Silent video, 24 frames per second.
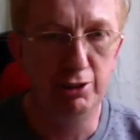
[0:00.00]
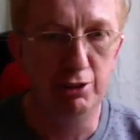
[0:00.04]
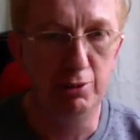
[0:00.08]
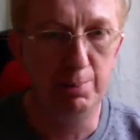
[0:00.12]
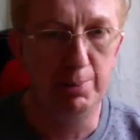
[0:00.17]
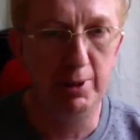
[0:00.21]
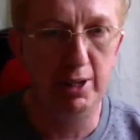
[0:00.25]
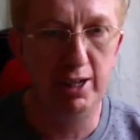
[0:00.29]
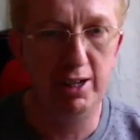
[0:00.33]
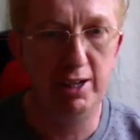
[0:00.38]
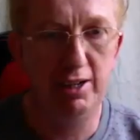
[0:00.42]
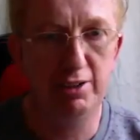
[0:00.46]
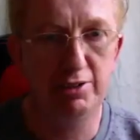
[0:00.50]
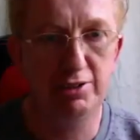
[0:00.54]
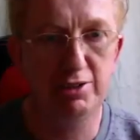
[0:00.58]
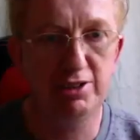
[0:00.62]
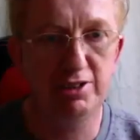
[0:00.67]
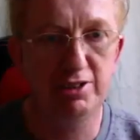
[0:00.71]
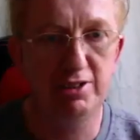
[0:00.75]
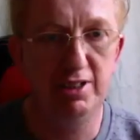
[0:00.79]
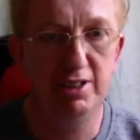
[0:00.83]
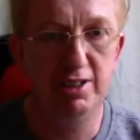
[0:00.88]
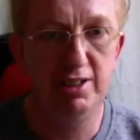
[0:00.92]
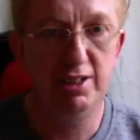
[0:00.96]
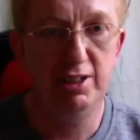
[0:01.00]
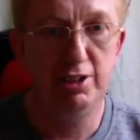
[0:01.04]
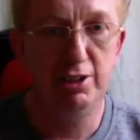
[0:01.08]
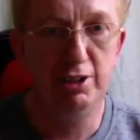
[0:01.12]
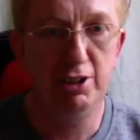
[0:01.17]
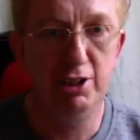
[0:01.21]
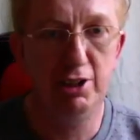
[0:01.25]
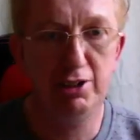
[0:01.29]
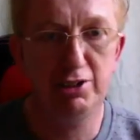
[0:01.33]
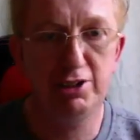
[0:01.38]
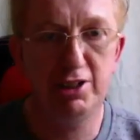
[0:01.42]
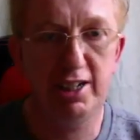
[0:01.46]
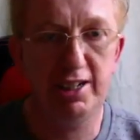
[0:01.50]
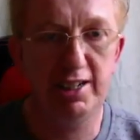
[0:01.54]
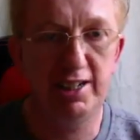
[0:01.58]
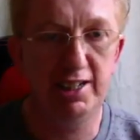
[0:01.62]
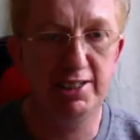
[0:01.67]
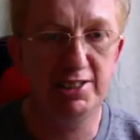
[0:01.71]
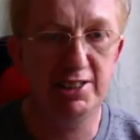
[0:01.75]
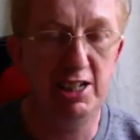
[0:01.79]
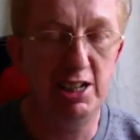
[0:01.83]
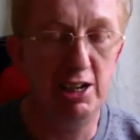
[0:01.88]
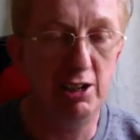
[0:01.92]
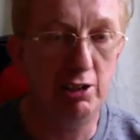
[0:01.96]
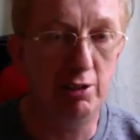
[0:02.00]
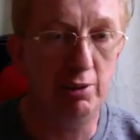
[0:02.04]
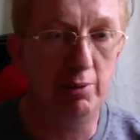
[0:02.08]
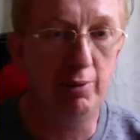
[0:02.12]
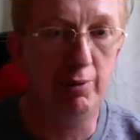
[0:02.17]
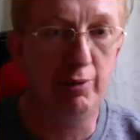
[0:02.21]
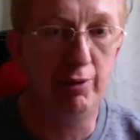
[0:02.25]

Paws looks like this little